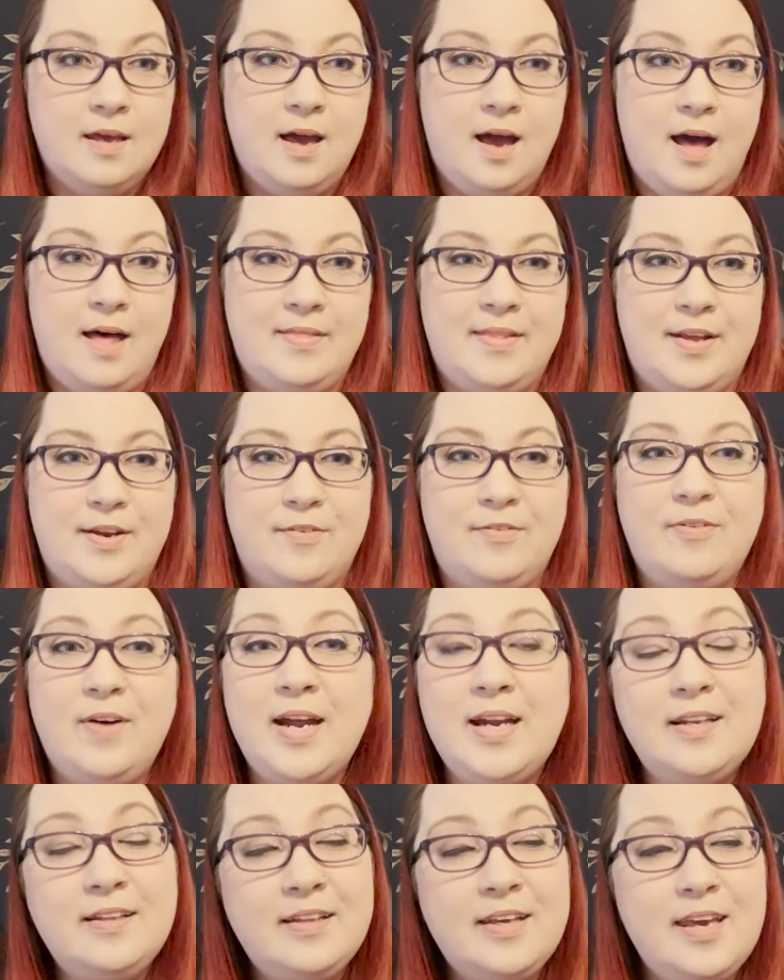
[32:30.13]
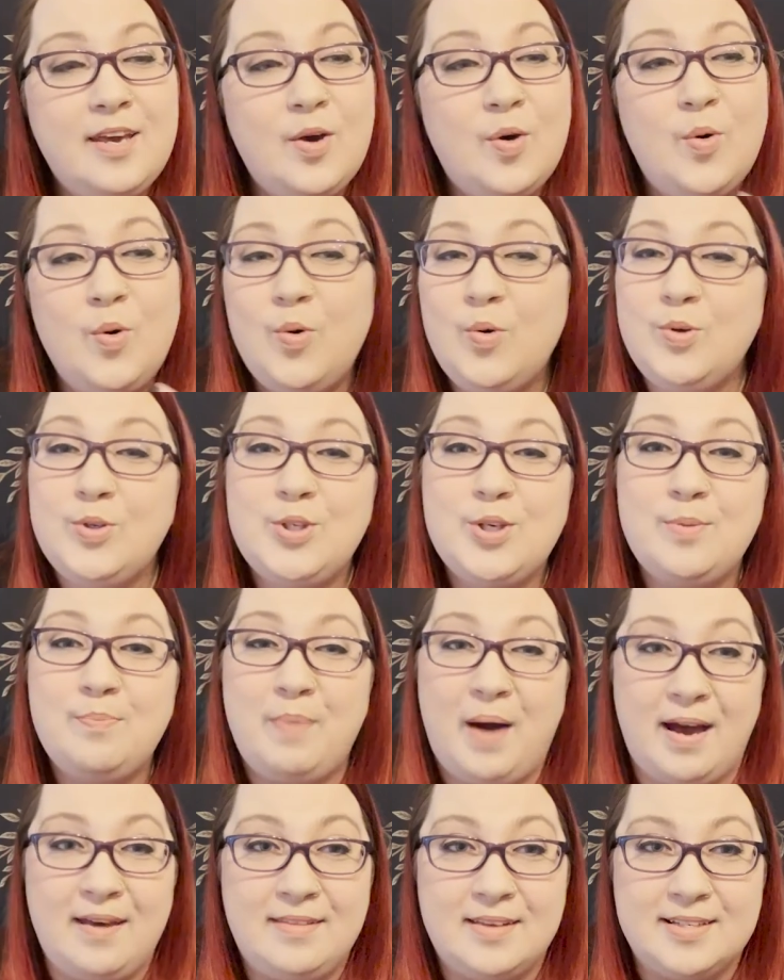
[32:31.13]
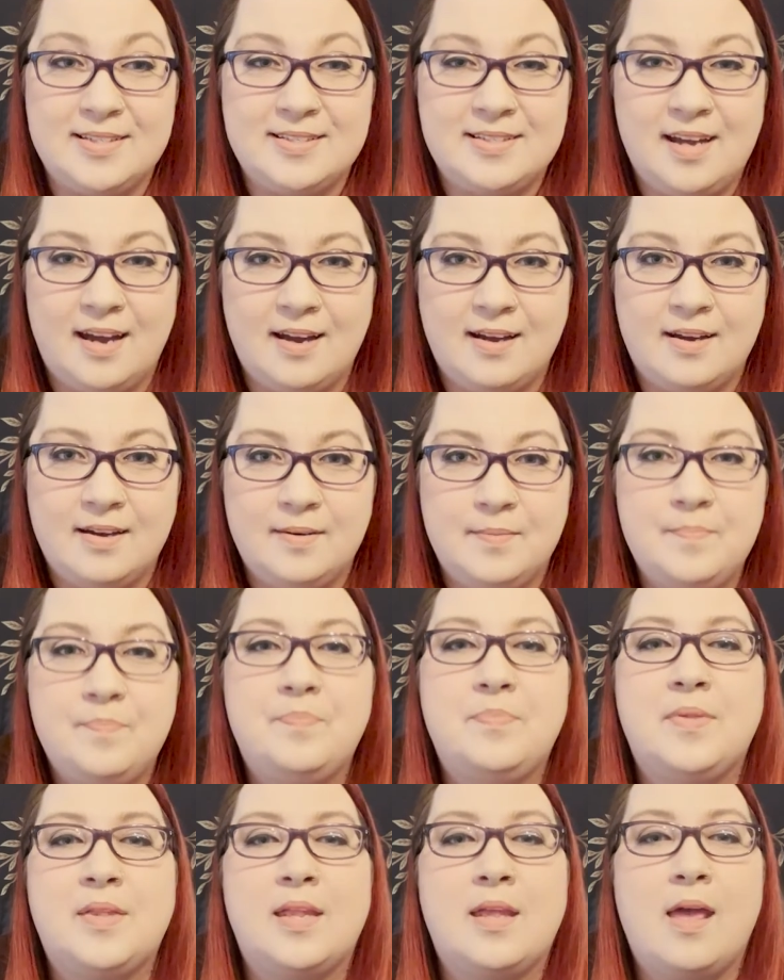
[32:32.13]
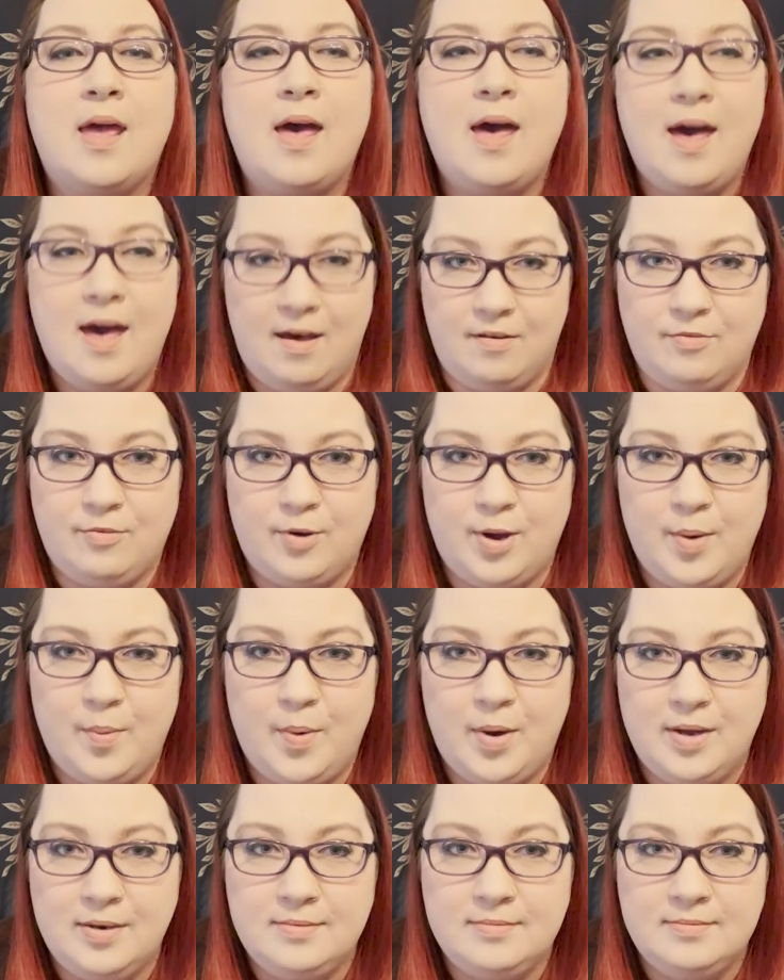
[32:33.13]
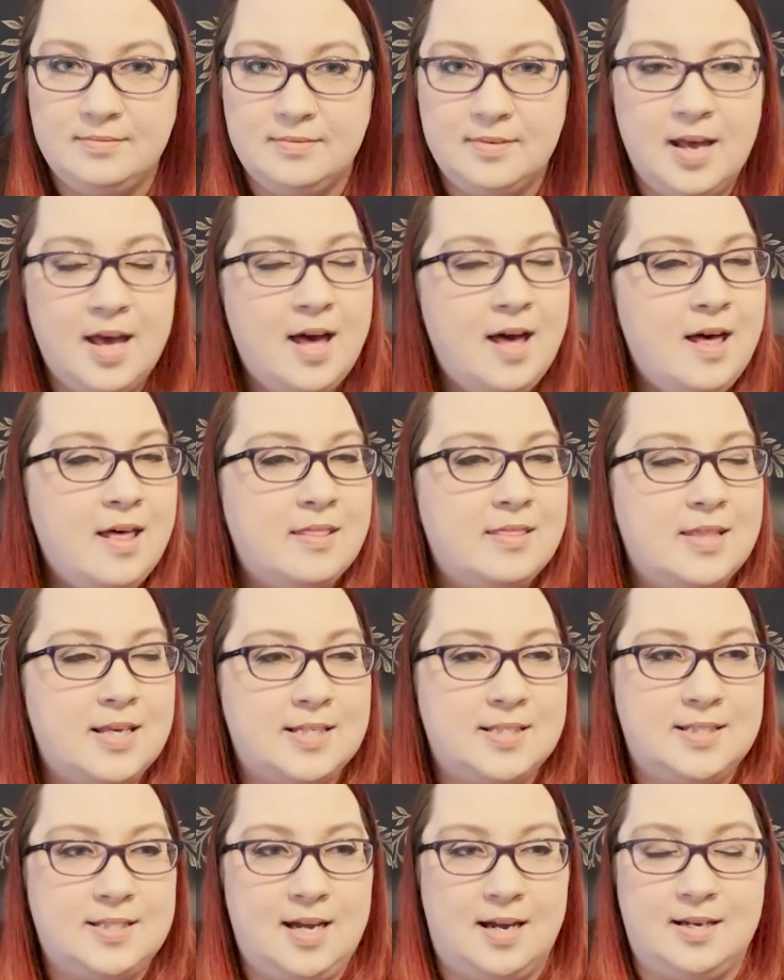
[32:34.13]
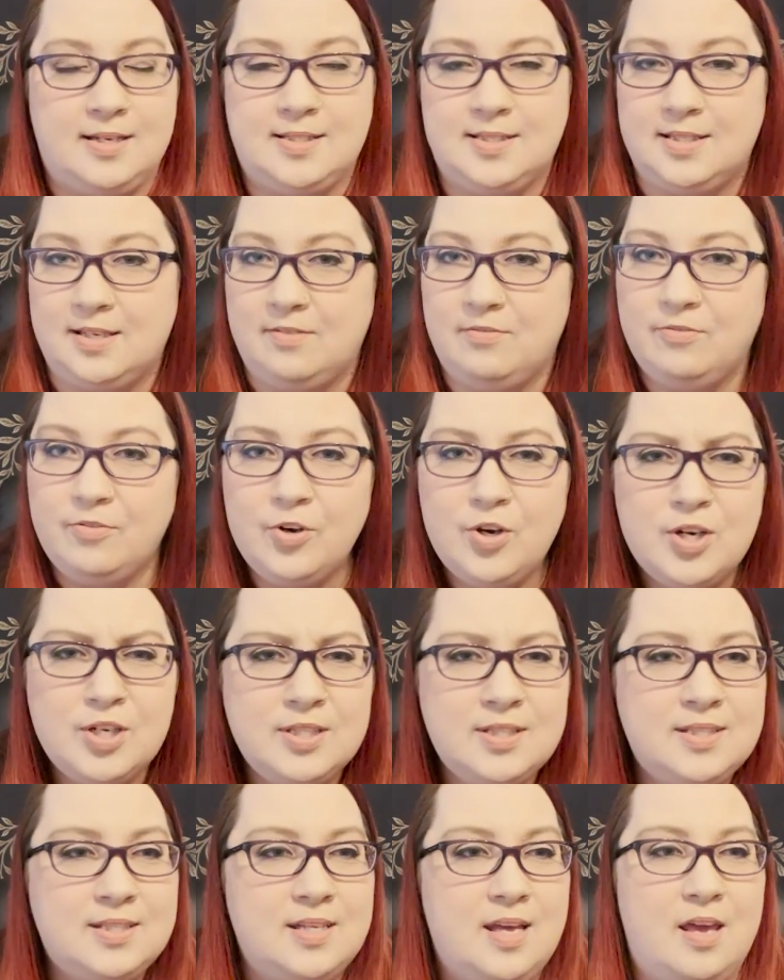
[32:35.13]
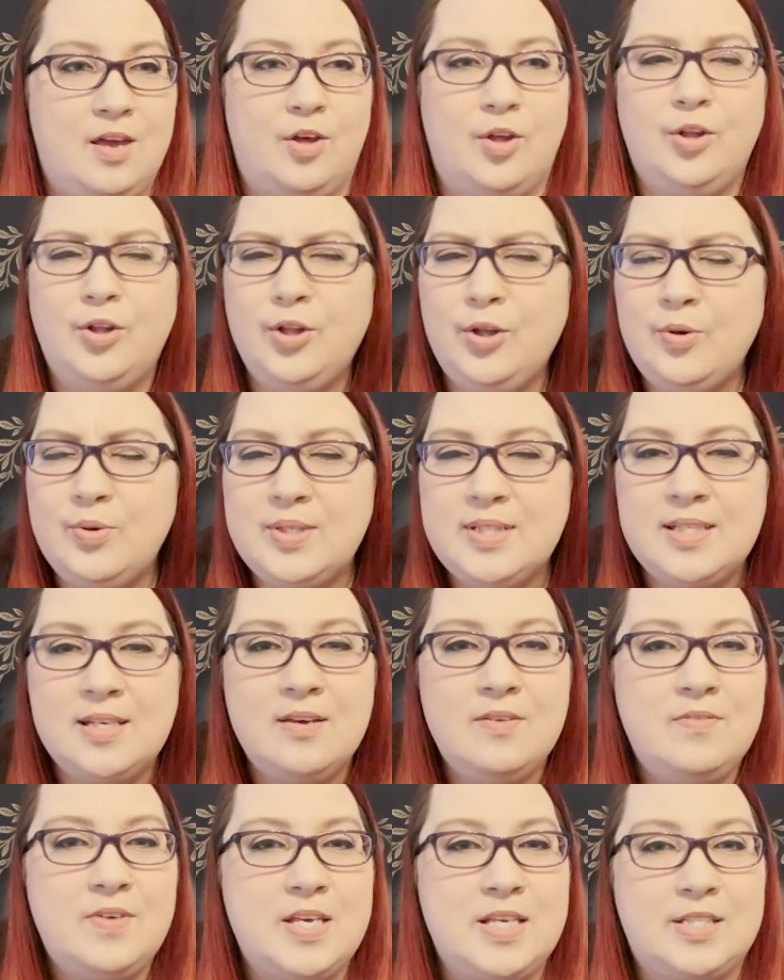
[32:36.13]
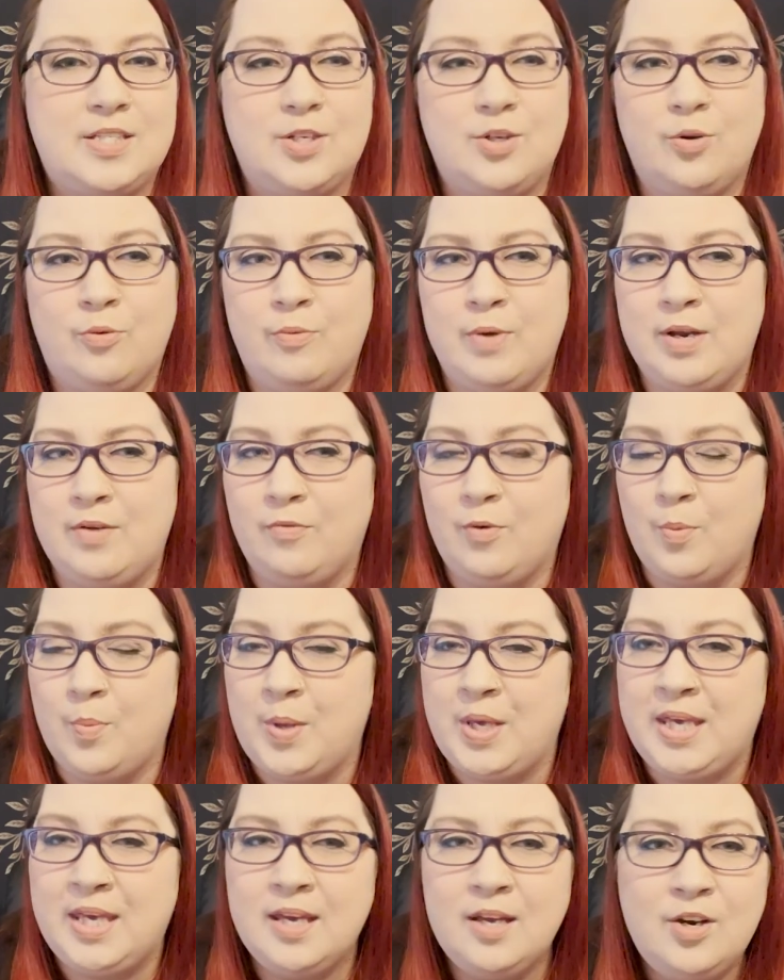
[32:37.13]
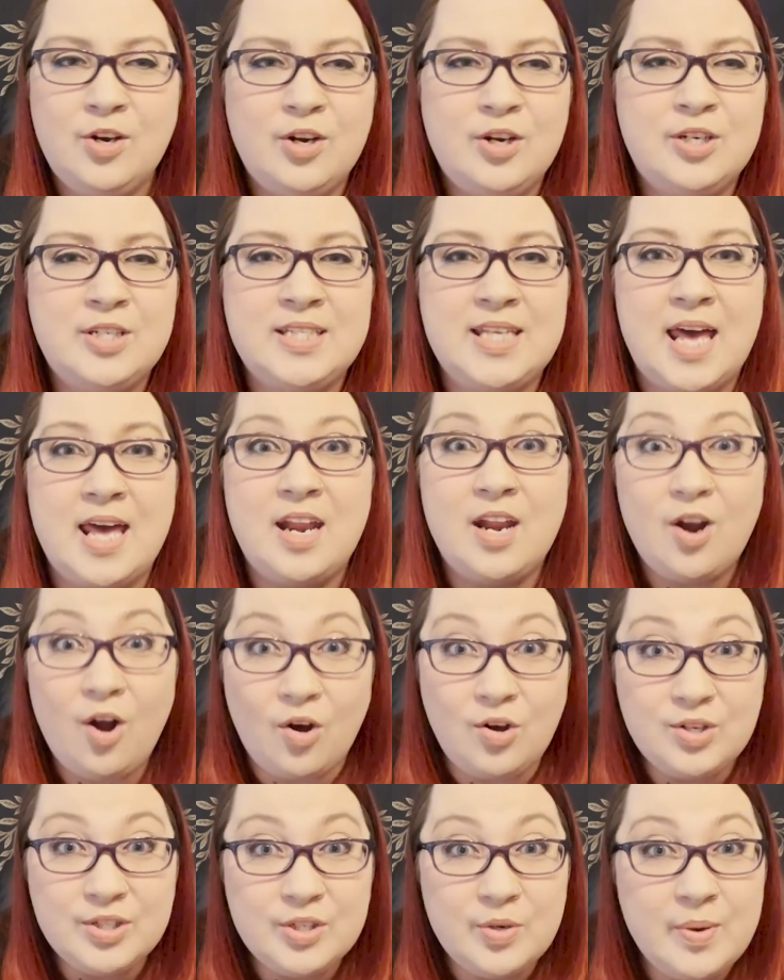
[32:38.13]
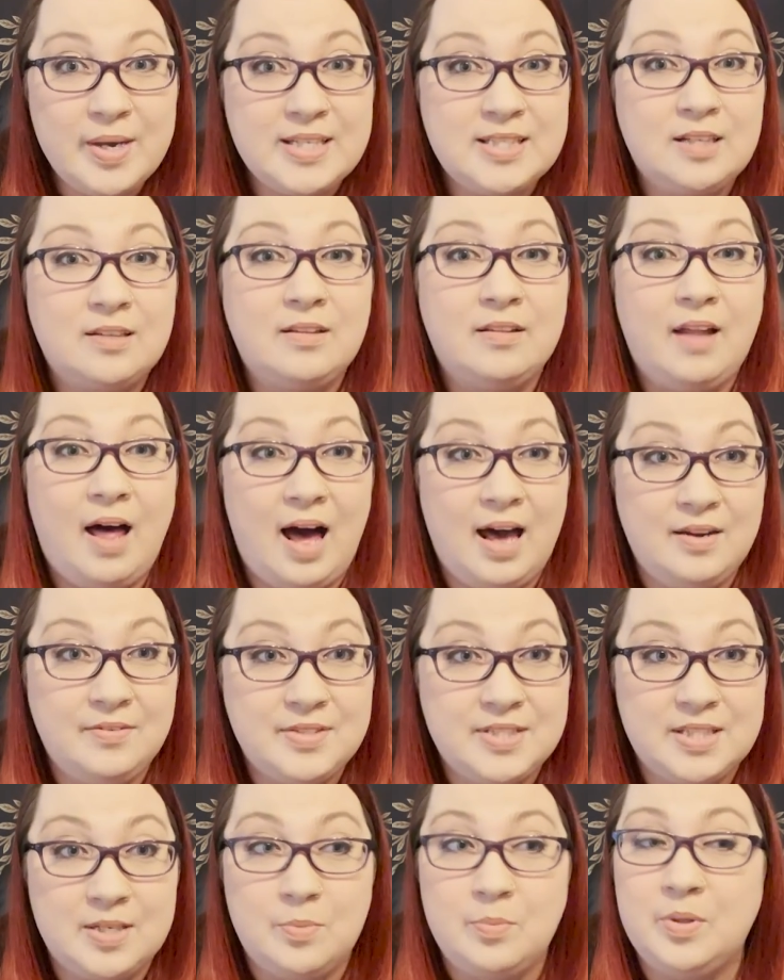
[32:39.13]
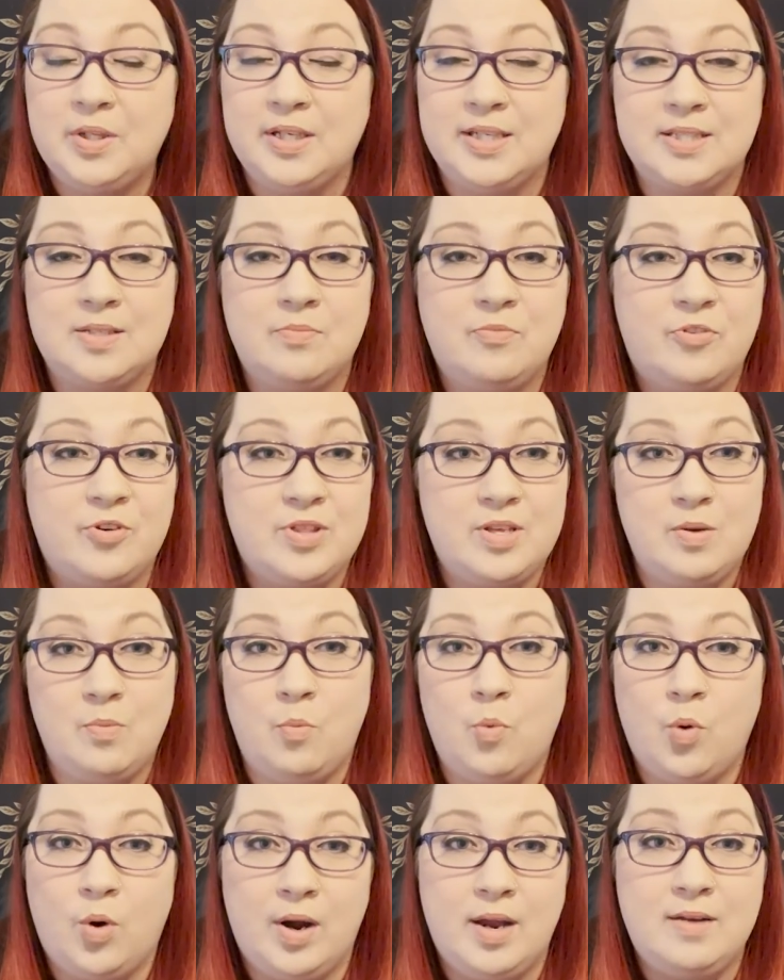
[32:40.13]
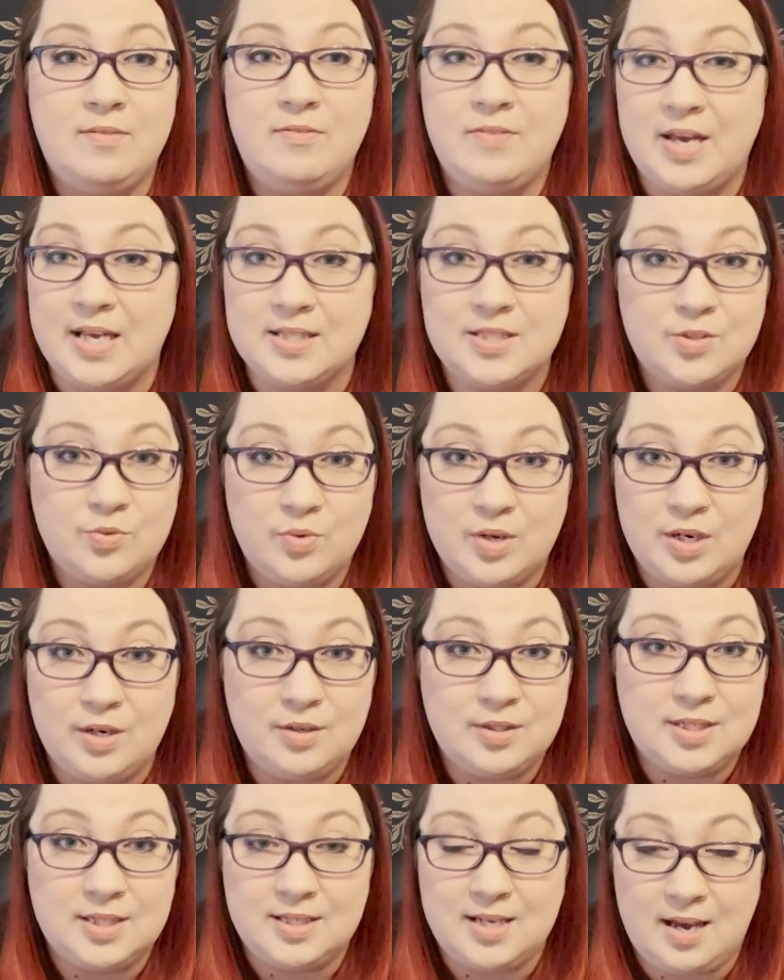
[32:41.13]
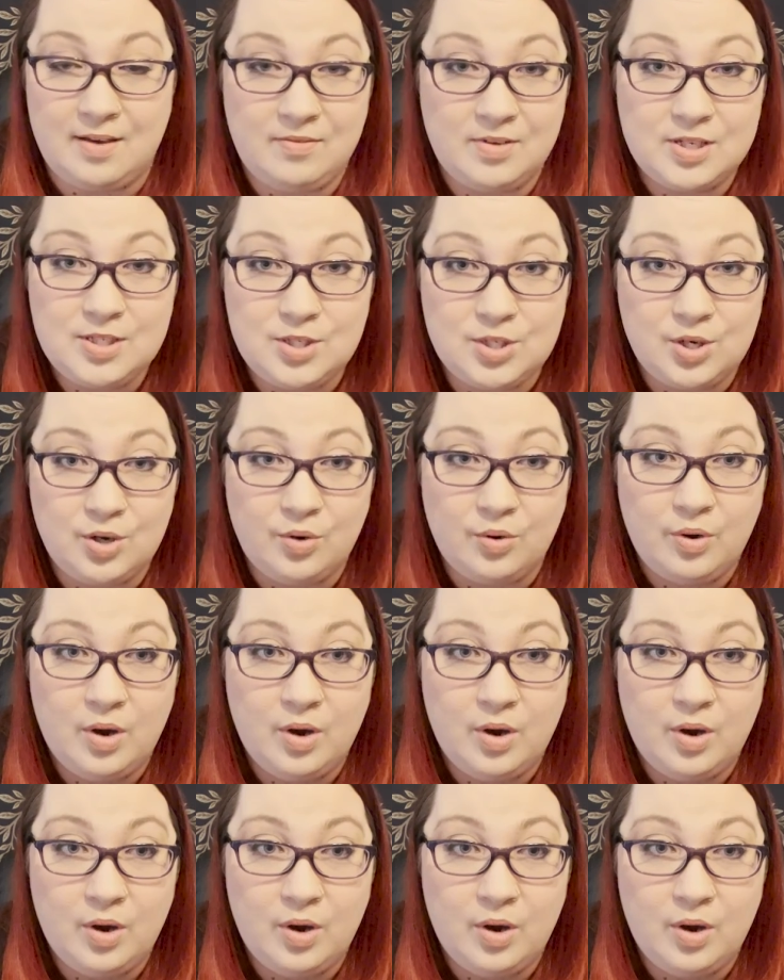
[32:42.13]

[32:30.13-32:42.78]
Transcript: And then finally, who should buy this deck? Everyone. This deck is diverse, inclusive, easy to read for beginners, and it also has a lot of symbolism for the more advanced reader to dive into.